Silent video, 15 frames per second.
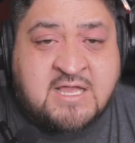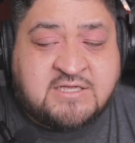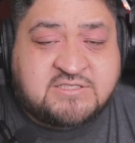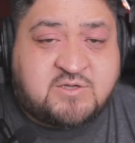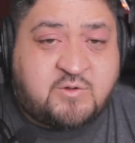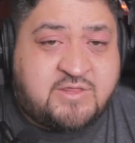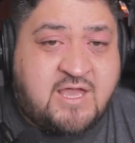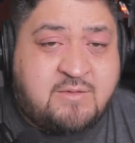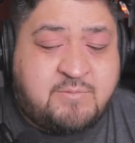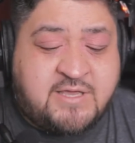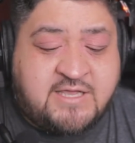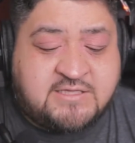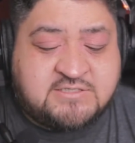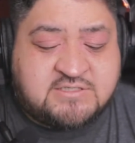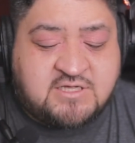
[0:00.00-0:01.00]
So that
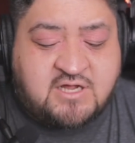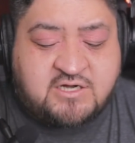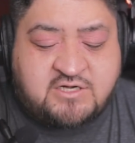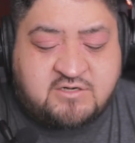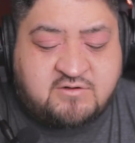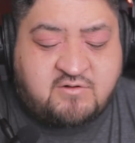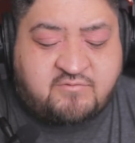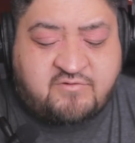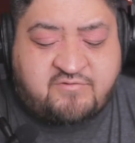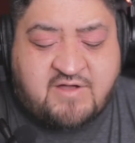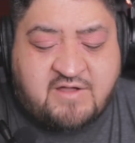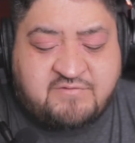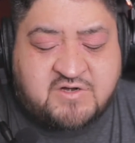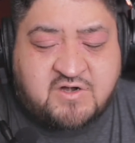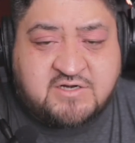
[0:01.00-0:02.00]
means 100 over
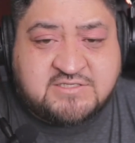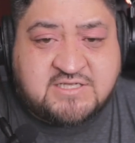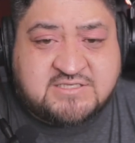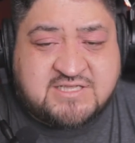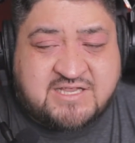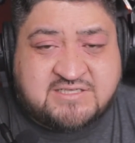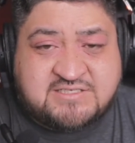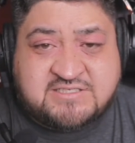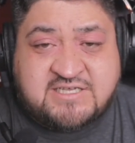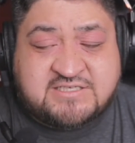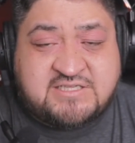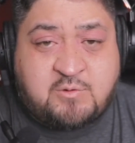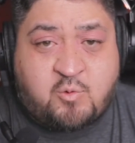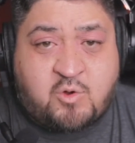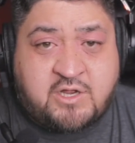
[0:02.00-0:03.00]
5 turns, that's like
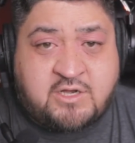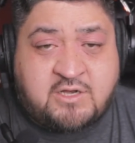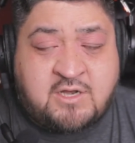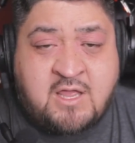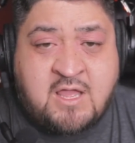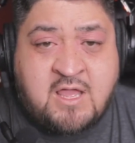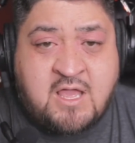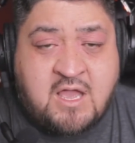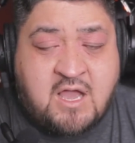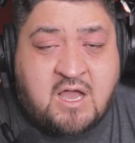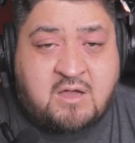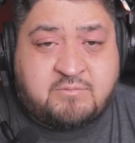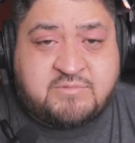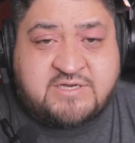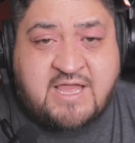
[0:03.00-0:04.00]
61
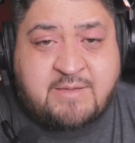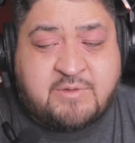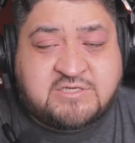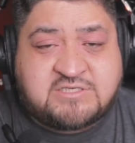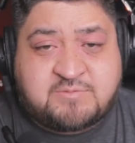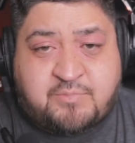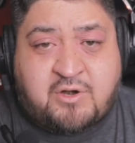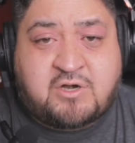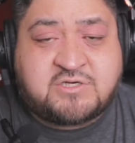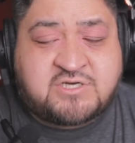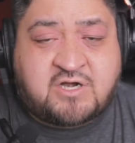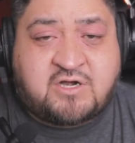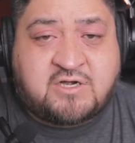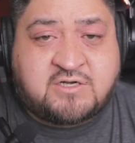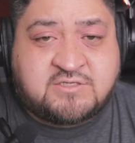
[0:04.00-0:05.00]
damage per
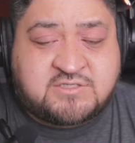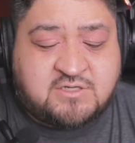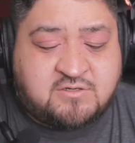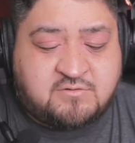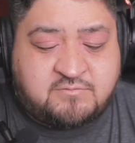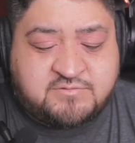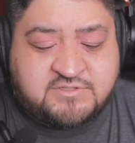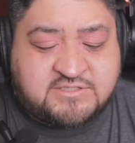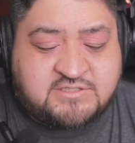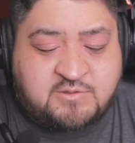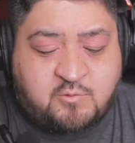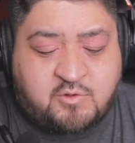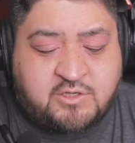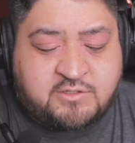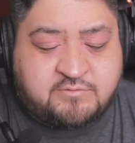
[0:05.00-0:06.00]
turn. So
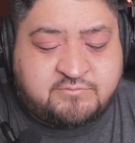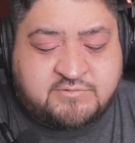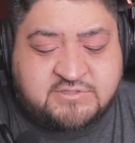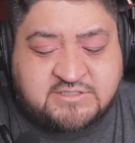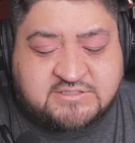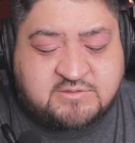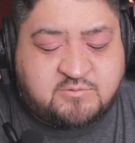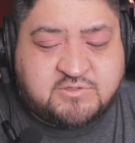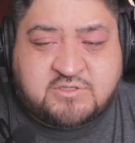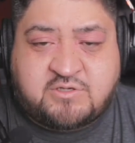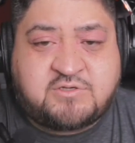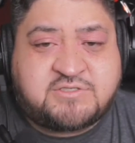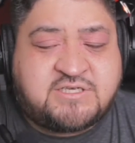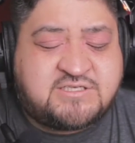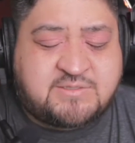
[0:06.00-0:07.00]
61, 60, so
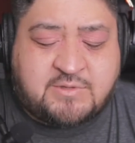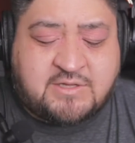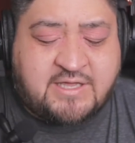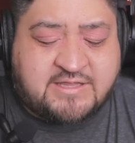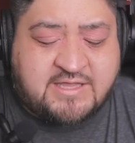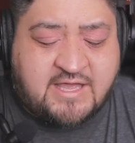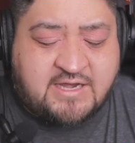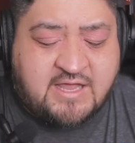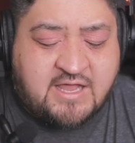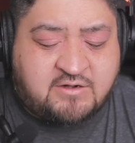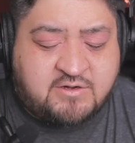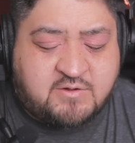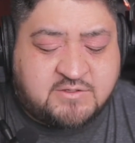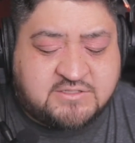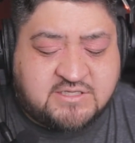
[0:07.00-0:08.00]
you'll see something like that. I
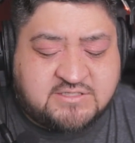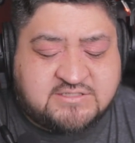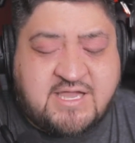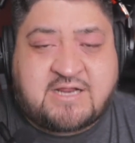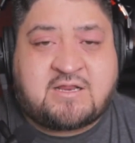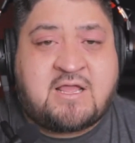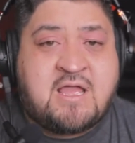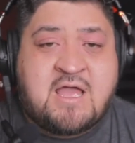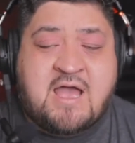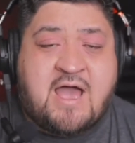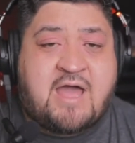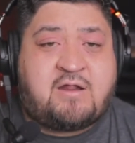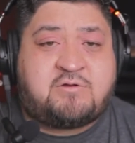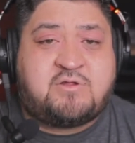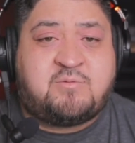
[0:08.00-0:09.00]
don't know the exact,
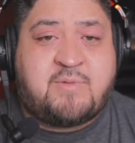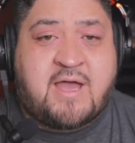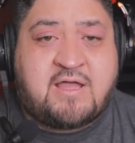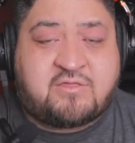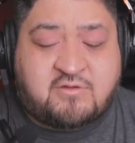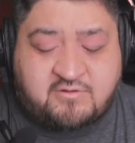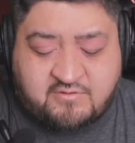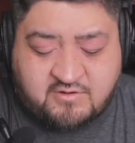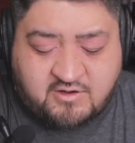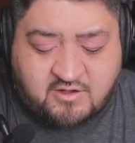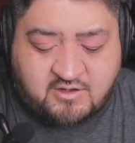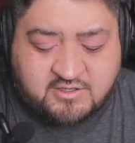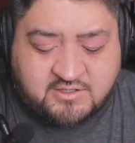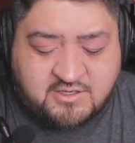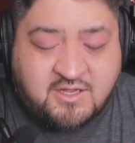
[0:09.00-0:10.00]
I don't do math
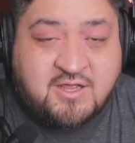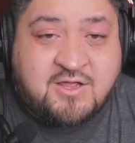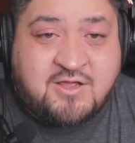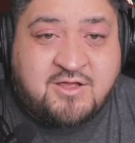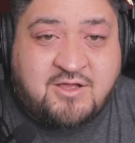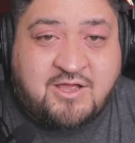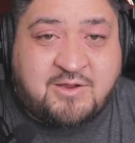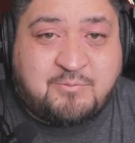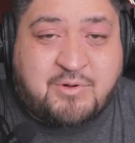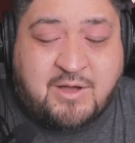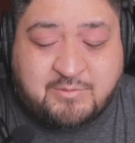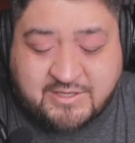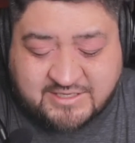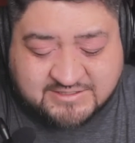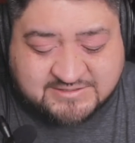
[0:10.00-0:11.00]
in
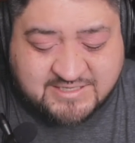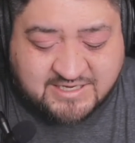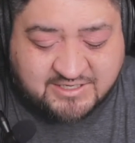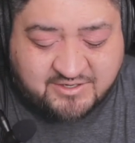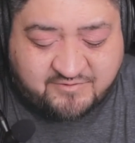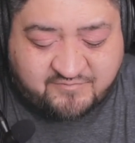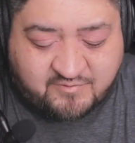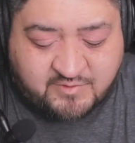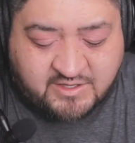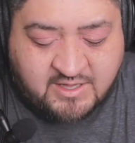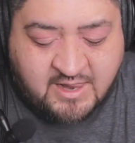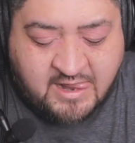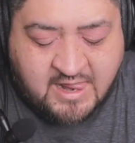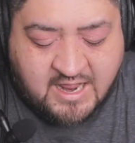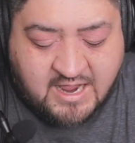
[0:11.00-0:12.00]
public, it's not good for me.
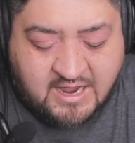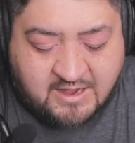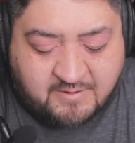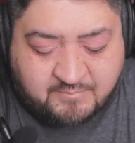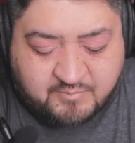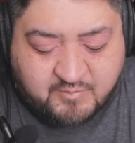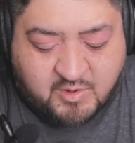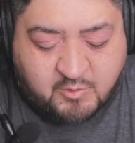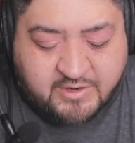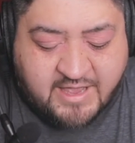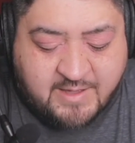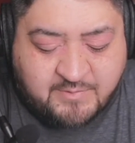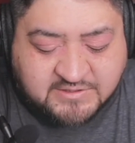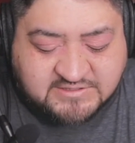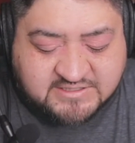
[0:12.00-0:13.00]
But what
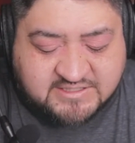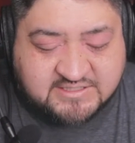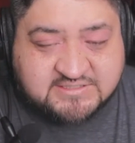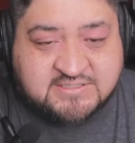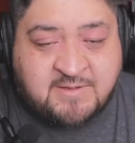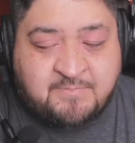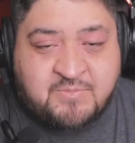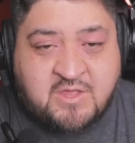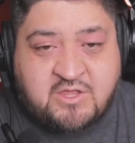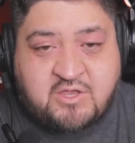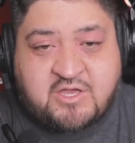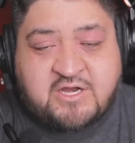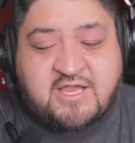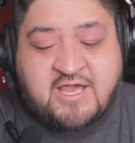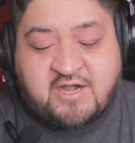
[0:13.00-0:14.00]
happens is,
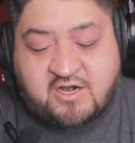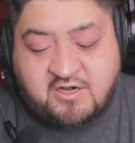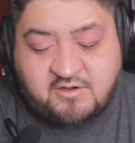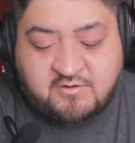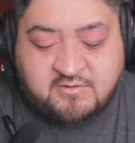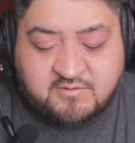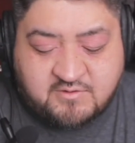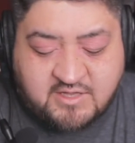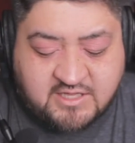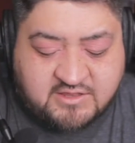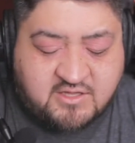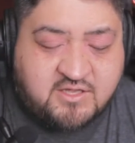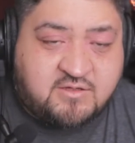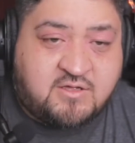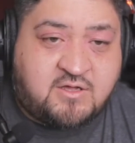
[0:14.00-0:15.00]
you're gonna
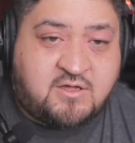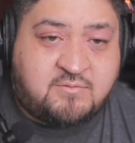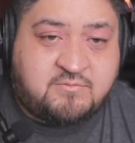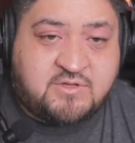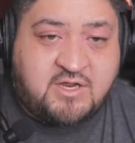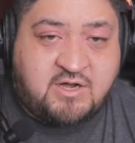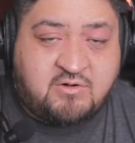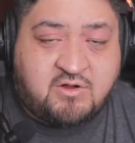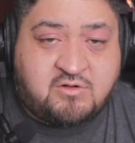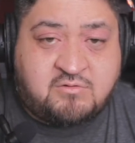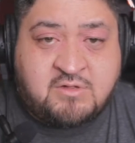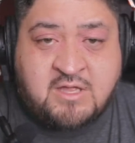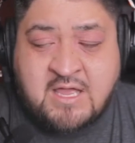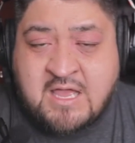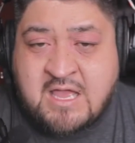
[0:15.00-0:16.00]
hit the
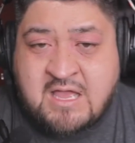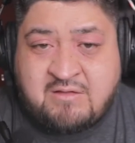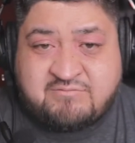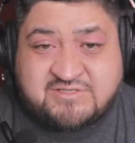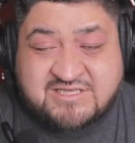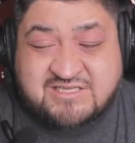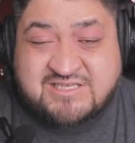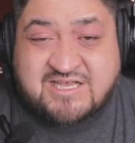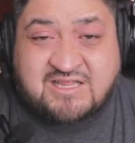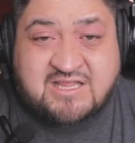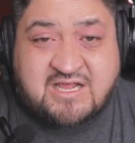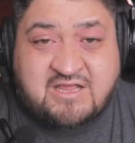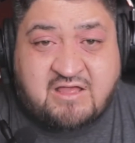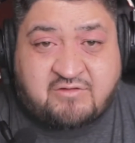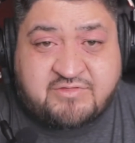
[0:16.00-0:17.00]
hero. It's going to take a
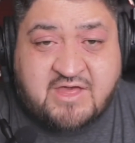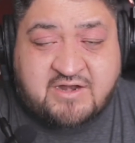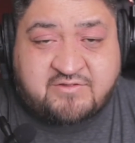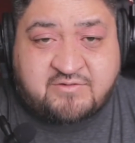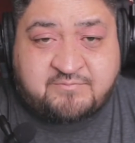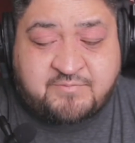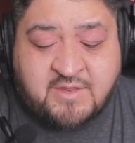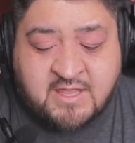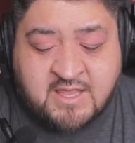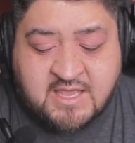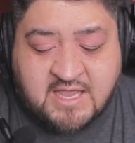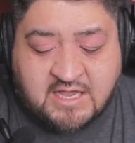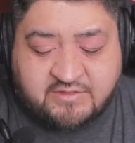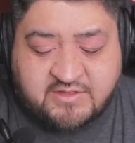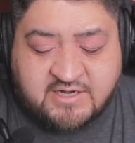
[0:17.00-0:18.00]
lot of health out of them,
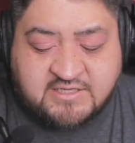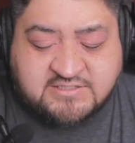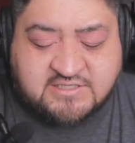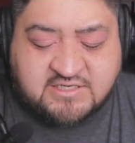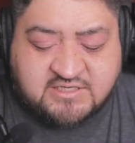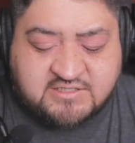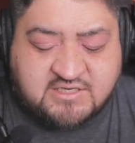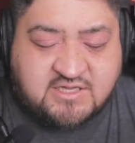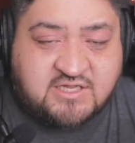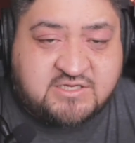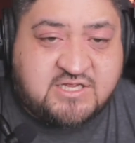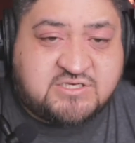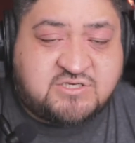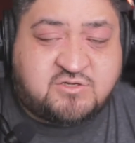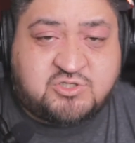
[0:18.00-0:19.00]
and then it's going to
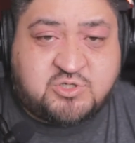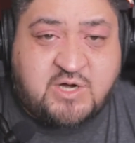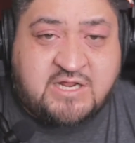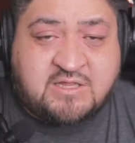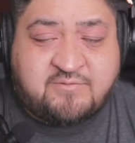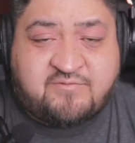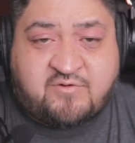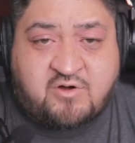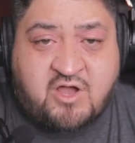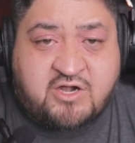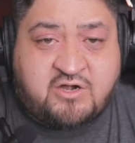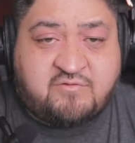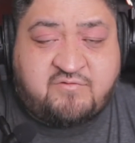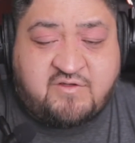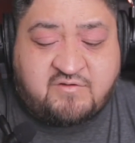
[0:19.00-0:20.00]
additional drain them for
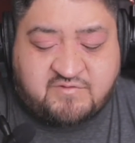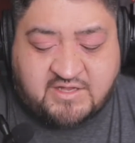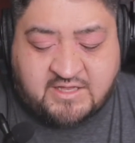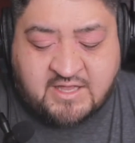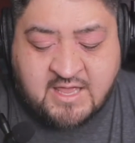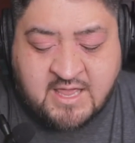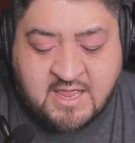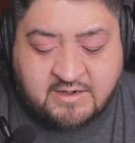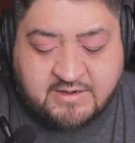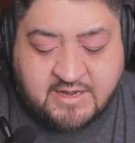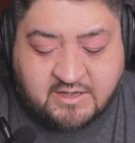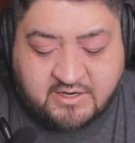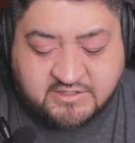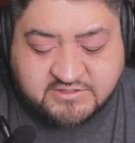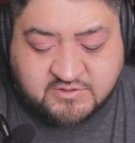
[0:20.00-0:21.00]
150.
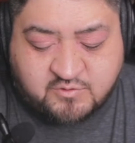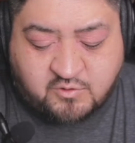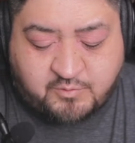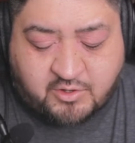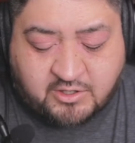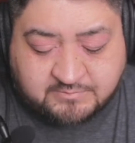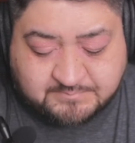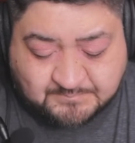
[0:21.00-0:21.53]
Now, here's the cool part.